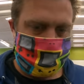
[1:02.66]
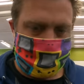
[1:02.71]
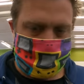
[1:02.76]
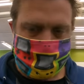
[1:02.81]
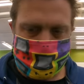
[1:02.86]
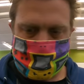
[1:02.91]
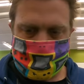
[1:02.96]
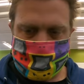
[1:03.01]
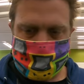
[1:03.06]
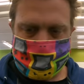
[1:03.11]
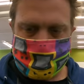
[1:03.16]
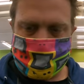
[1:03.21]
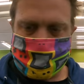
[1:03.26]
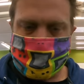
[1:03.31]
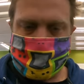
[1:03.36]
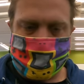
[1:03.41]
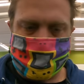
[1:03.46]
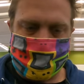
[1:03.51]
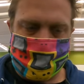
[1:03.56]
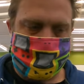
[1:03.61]
so much
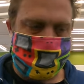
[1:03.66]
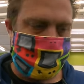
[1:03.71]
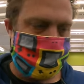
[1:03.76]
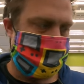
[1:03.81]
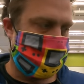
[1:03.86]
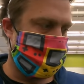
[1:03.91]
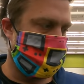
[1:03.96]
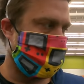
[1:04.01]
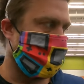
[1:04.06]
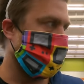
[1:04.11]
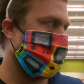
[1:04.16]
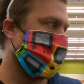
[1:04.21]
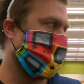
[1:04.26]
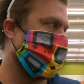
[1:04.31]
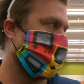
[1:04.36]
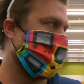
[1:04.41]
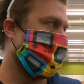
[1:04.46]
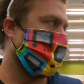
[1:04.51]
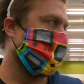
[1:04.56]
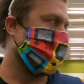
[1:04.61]
aftermarket
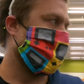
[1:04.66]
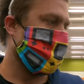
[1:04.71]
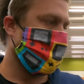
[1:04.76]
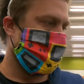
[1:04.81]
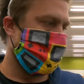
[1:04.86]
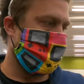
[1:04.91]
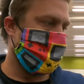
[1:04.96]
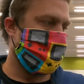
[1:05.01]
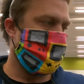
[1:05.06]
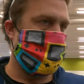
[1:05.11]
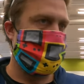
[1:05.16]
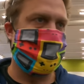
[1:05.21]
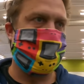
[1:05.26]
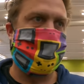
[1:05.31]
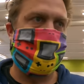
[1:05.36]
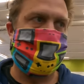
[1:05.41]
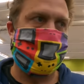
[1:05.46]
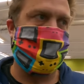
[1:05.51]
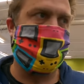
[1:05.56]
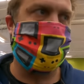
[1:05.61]
stuff. So like when you see a
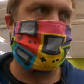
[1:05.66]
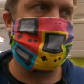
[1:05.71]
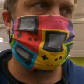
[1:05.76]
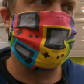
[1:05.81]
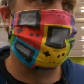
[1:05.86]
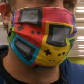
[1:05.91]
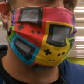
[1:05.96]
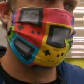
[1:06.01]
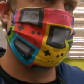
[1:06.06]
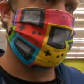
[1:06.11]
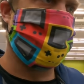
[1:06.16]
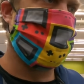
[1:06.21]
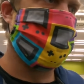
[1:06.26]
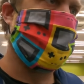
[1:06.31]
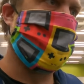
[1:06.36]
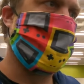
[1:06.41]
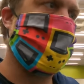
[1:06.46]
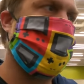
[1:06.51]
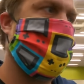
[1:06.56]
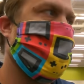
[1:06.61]
lot of these,
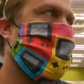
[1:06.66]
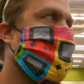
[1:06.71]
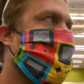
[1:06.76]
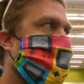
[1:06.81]
they're like,